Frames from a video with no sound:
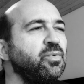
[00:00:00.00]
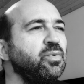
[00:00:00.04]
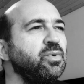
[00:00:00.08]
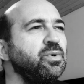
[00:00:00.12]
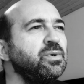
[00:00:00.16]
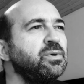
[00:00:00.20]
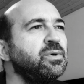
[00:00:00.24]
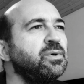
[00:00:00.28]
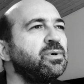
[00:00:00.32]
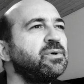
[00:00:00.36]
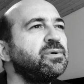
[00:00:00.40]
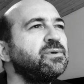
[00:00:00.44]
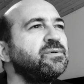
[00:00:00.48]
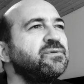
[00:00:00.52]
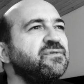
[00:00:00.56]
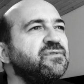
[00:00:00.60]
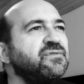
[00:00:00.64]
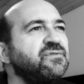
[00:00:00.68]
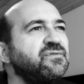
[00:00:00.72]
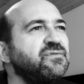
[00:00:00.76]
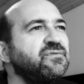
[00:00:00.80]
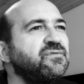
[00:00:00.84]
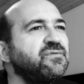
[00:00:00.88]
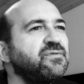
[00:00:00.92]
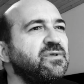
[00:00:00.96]

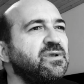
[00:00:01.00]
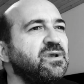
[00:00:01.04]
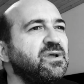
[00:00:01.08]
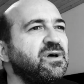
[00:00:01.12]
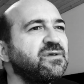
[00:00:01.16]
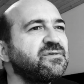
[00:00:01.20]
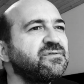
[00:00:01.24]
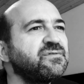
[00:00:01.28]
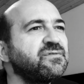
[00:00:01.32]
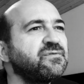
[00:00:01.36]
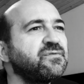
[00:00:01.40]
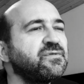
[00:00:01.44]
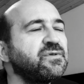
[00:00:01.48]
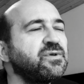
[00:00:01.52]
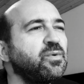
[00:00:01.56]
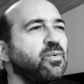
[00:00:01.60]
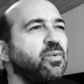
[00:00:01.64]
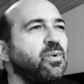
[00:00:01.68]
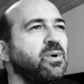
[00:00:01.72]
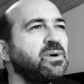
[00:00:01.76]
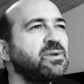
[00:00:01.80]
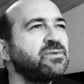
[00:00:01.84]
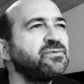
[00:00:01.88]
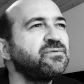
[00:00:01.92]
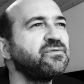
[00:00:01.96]
words, philosophy
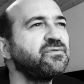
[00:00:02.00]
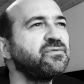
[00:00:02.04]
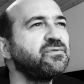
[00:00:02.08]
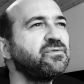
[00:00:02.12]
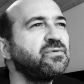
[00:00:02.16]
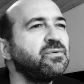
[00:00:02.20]
wants